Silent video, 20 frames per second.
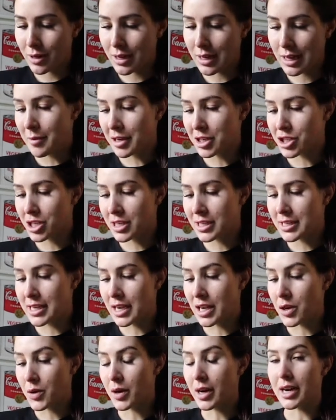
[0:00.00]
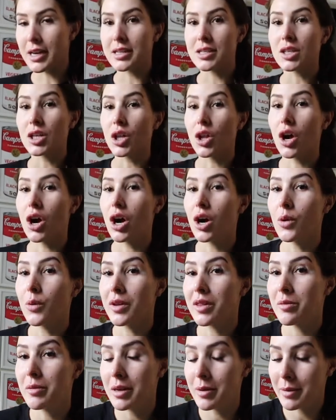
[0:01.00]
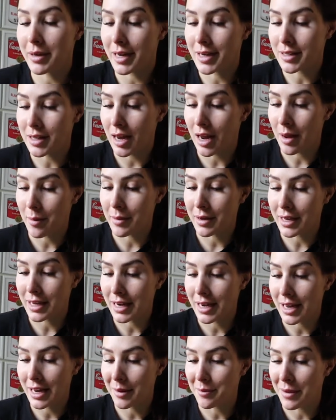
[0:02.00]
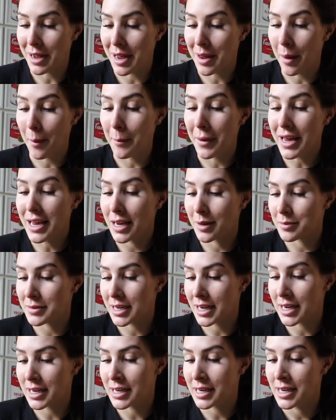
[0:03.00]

I'm actually gonna take you guys along with me because I'm getting my makeup done.